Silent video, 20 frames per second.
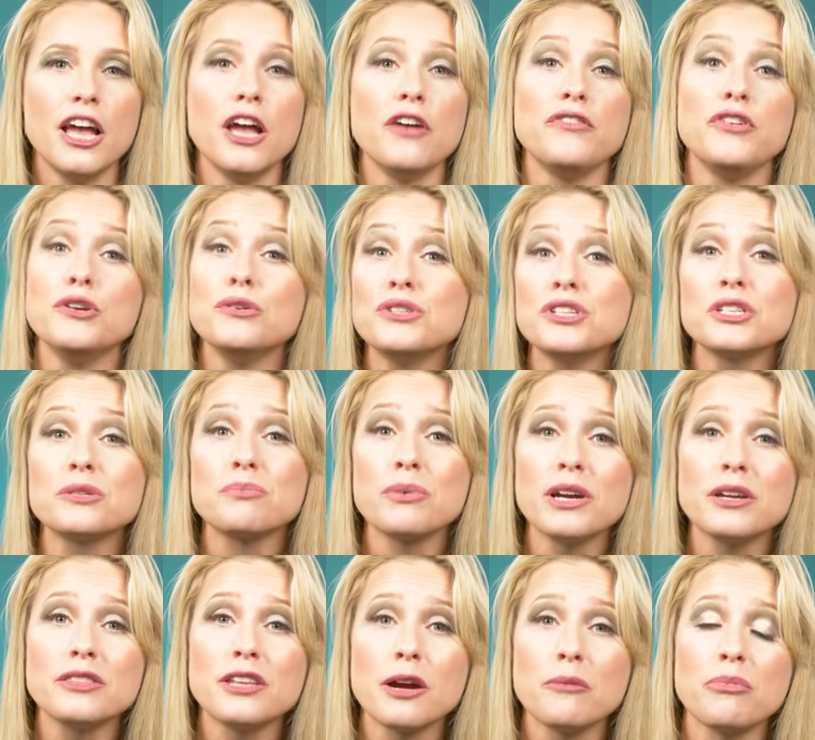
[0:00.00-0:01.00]
If you just
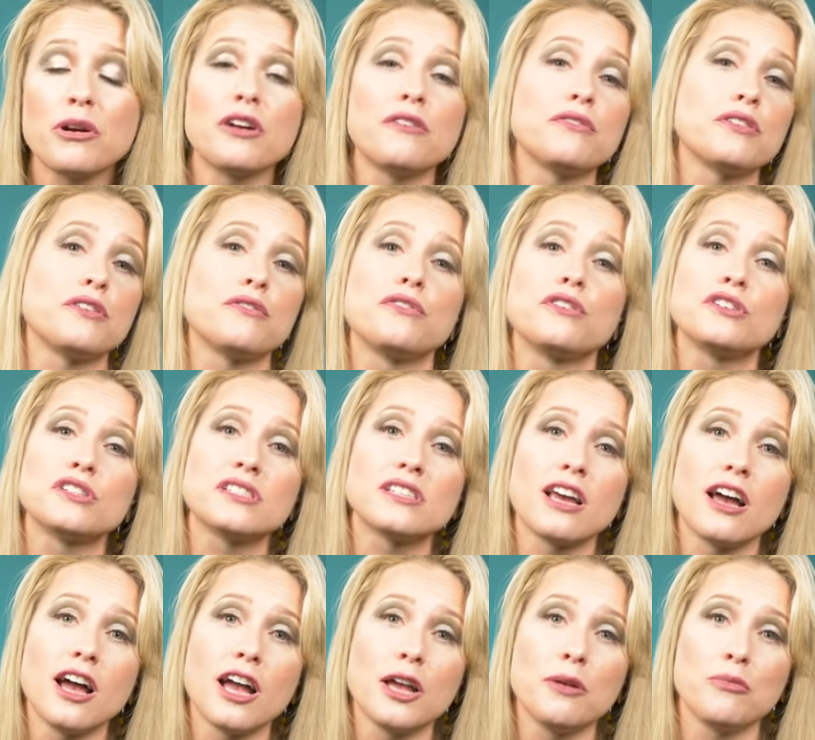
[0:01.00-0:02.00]
prayed that prayer for the first
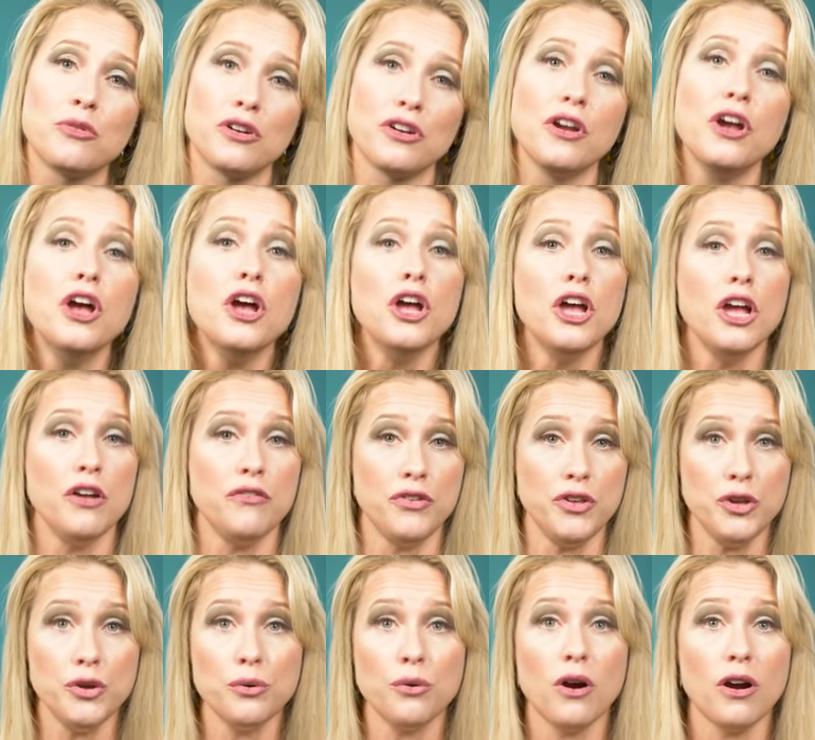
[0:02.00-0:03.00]
time, or if
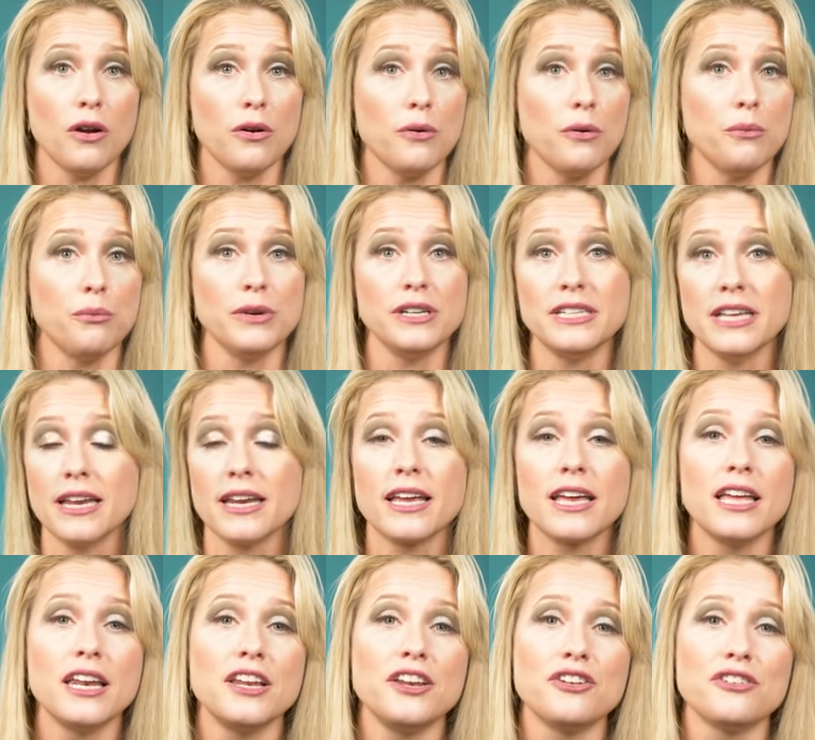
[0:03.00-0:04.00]
you are
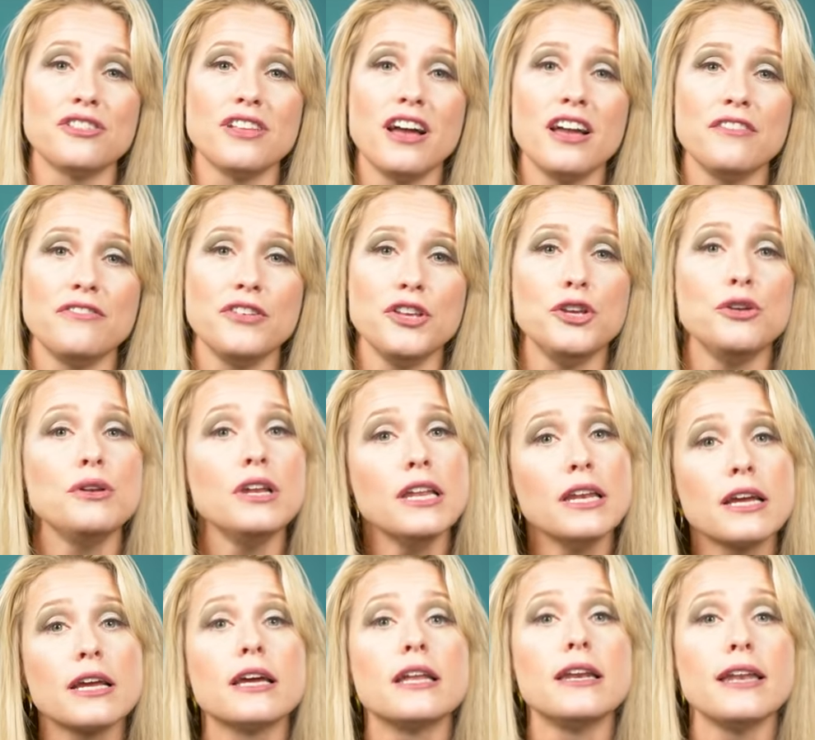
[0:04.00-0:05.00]
rededicating your life, you
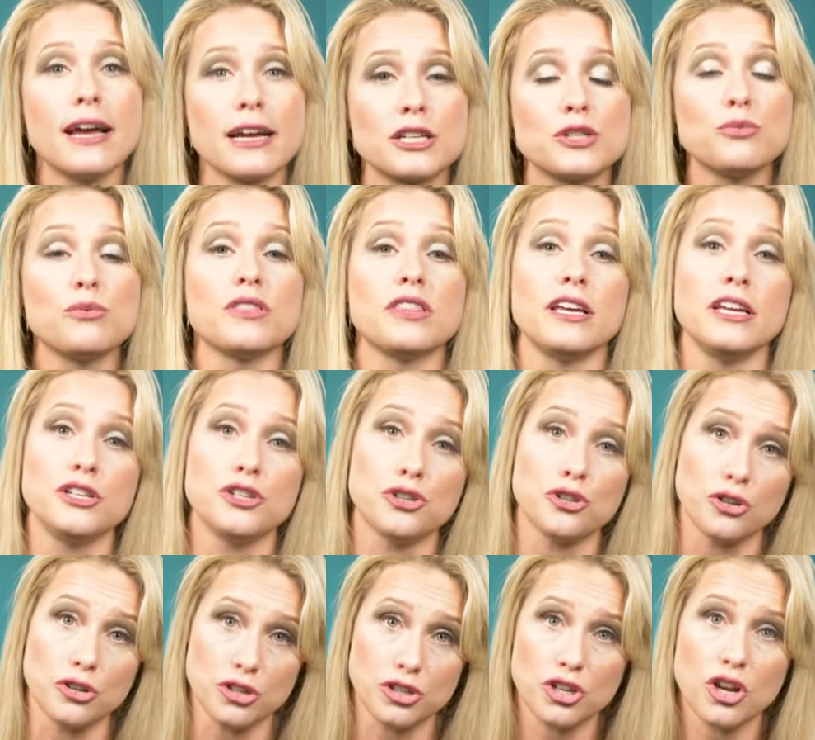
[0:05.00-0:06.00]
need to connect with a
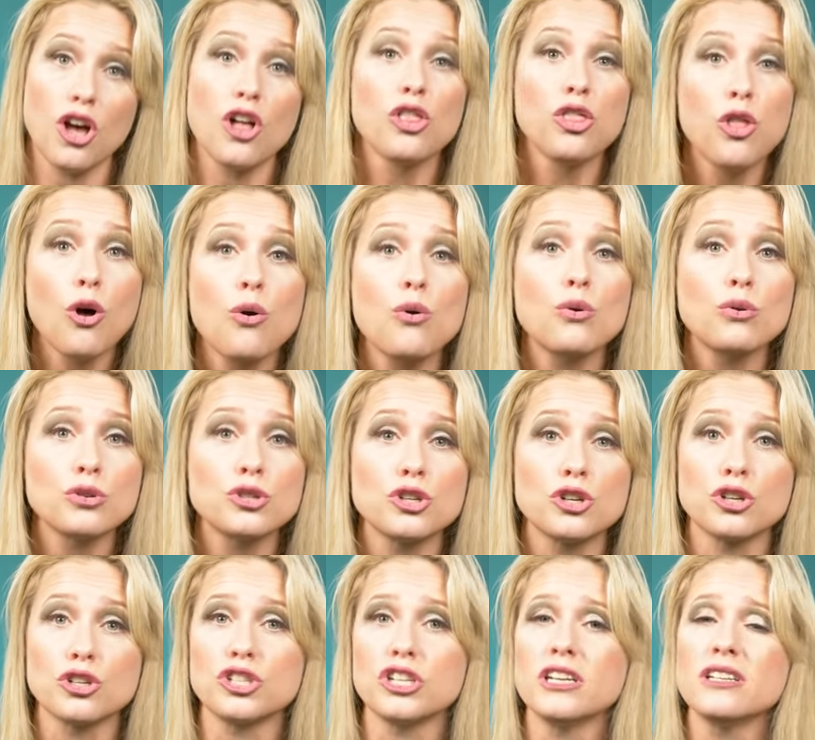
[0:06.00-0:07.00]
church, a local
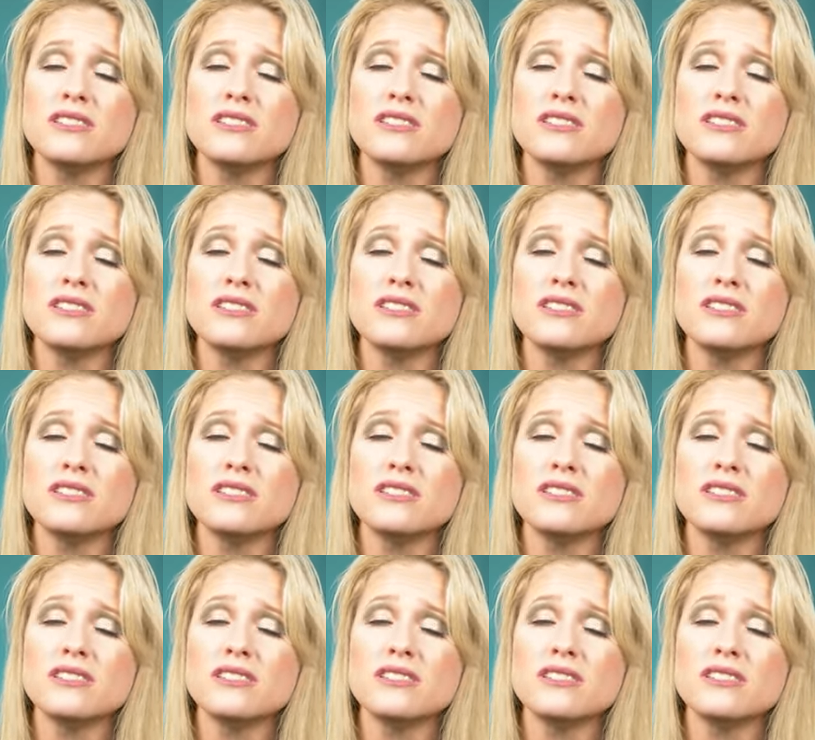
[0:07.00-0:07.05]
church.